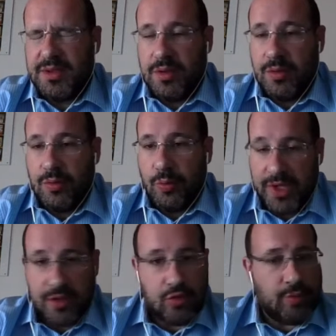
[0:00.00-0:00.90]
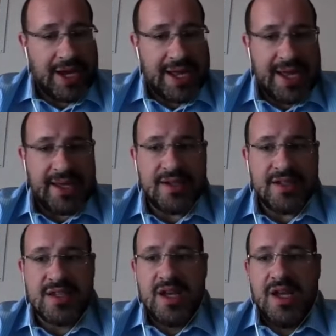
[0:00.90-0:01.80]
wind
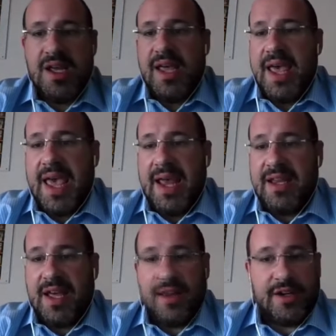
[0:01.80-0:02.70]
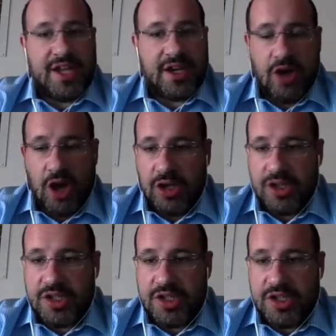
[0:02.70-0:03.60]
turbines, any other
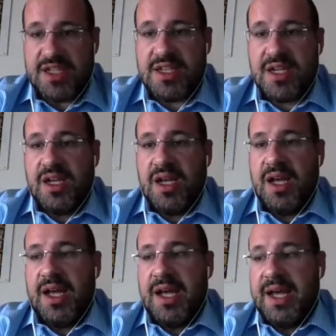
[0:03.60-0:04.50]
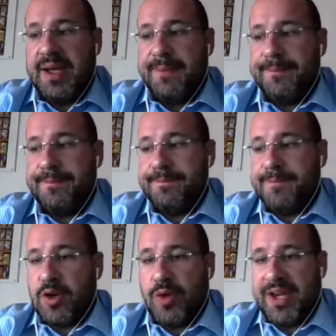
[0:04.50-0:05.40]
technologies,
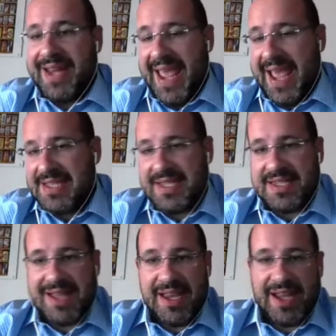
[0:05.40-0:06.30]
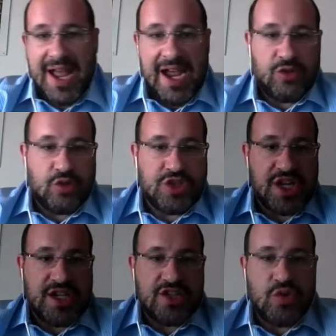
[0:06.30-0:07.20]
green gases like
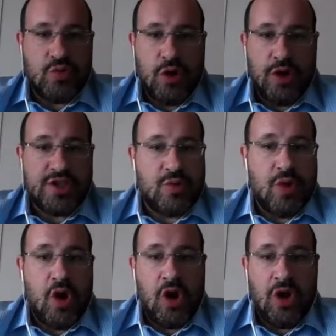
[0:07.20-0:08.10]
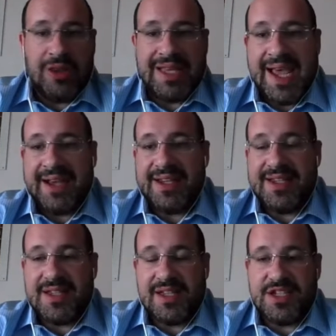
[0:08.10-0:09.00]
hydrogen and so on. So all that
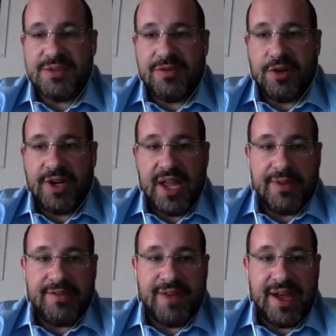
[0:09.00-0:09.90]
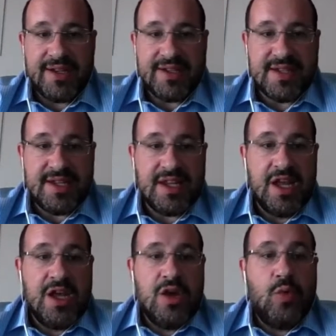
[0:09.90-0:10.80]
is eligible for EIB financing.
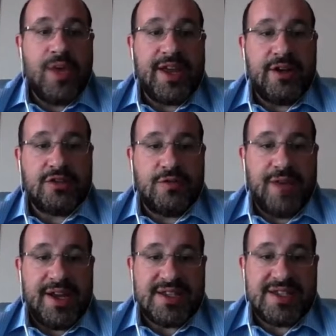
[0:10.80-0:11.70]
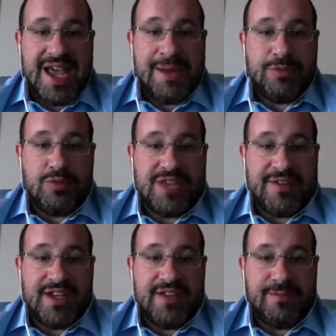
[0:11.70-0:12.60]
We can also finance up to 75%